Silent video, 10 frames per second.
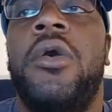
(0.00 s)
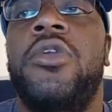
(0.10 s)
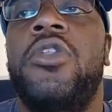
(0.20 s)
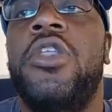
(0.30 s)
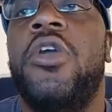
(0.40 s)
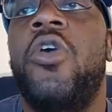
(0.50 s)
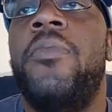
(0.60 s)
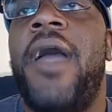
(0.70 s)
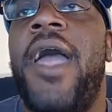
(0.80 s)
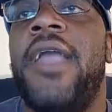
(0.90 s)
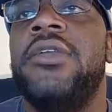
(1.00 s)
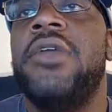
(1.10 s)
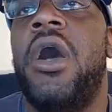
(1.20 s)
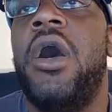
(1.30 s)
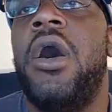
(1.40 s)
You need to go back,
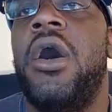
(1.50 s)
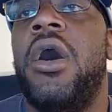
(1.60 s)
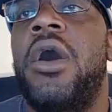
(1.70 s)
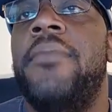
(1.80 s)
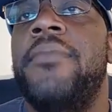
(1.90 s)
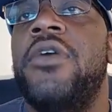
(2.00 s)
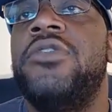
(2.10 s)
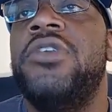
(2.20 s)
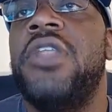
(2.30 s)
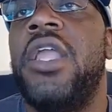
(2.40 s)
Milton,